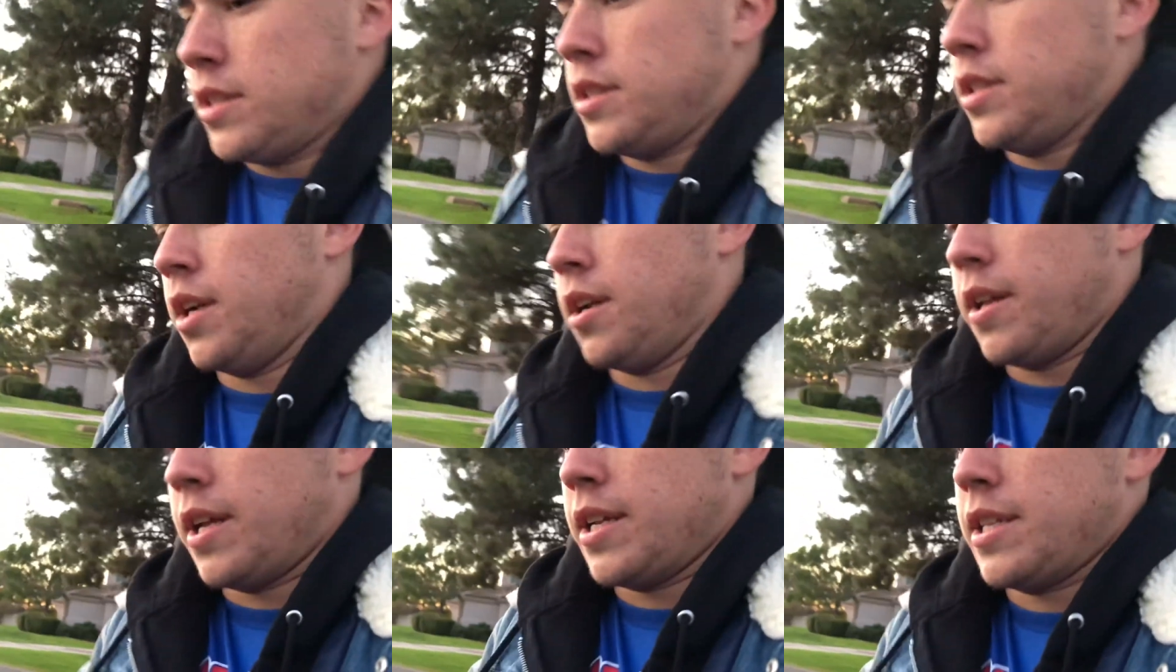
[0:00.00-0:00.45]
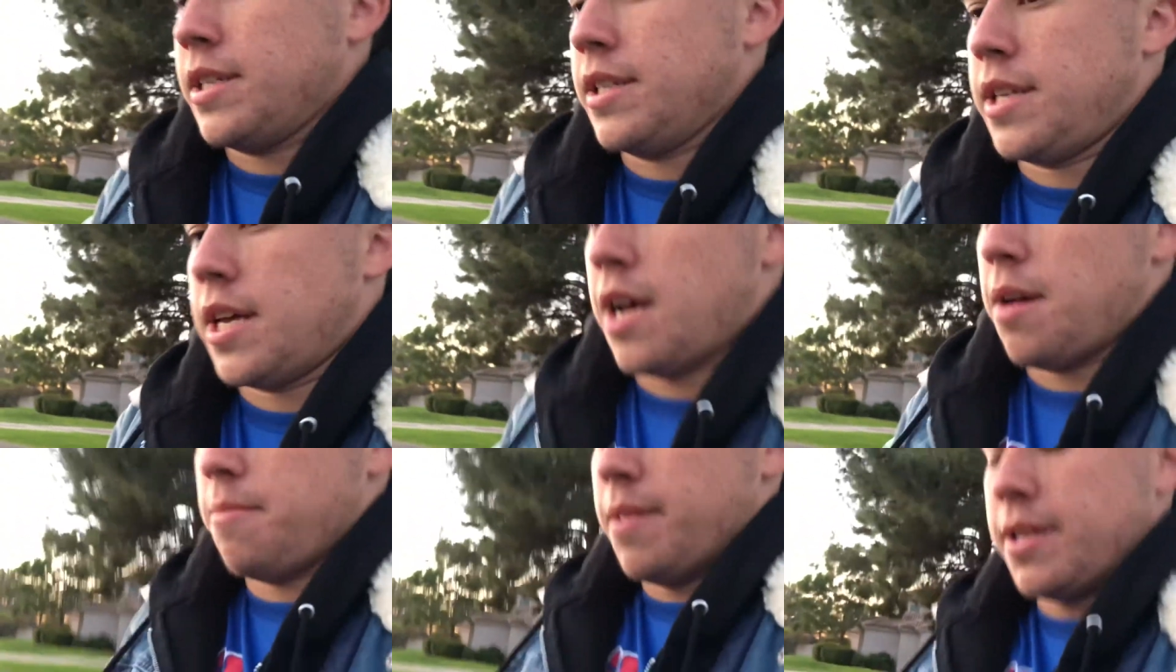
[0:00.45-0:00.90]
you know that's in
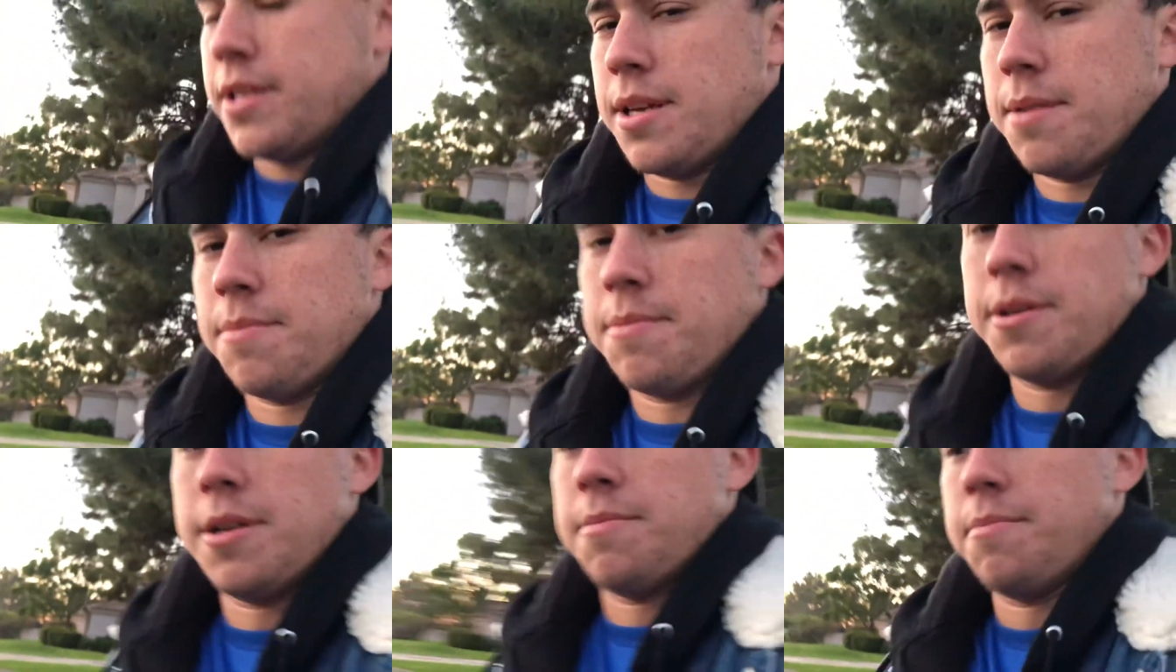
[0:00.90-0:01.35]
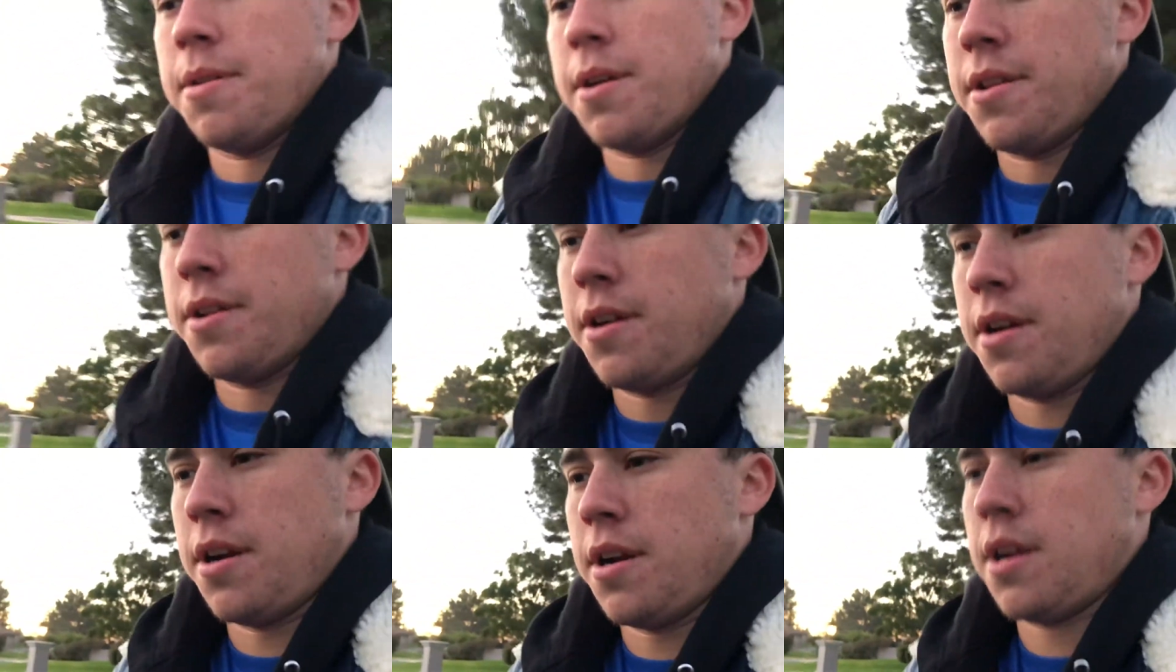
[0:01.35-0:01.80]
time, and that's up to your
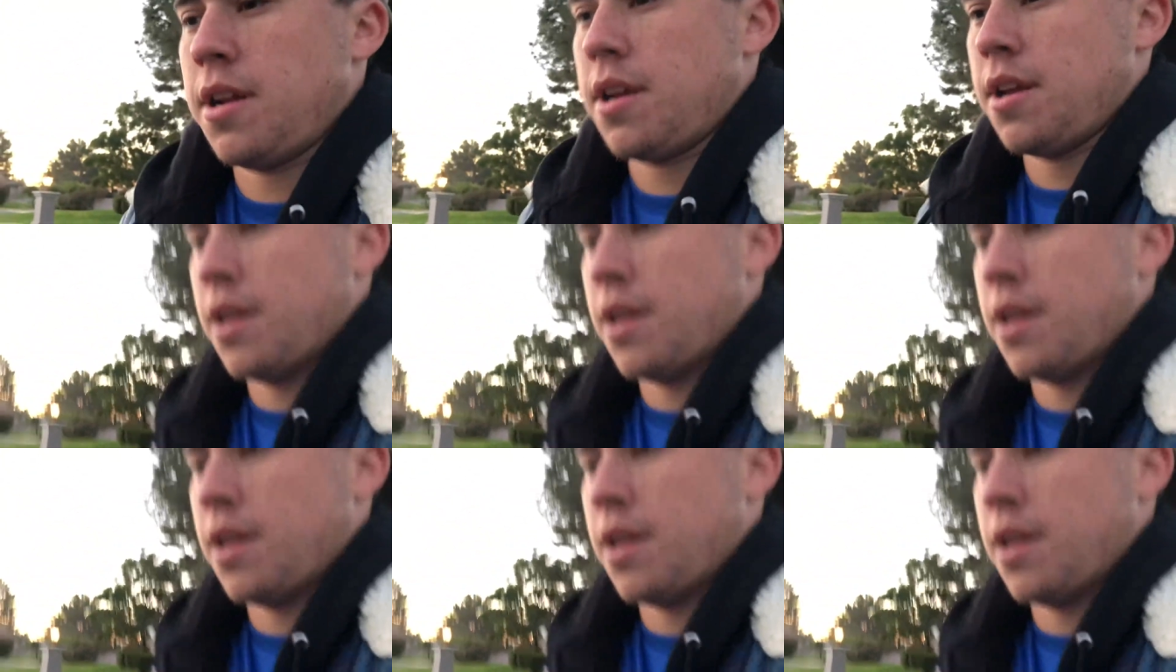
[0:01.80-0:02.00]
mother.